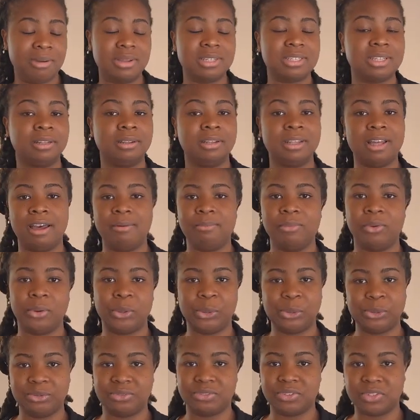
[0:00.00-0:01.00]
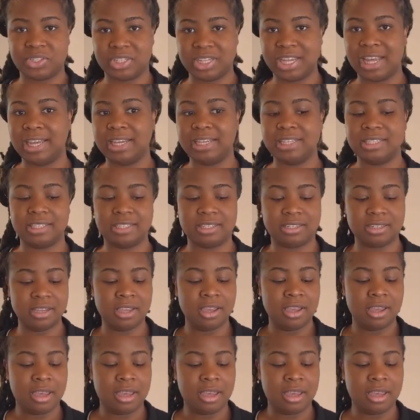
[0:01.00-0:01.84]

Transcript: is a lot more oversized.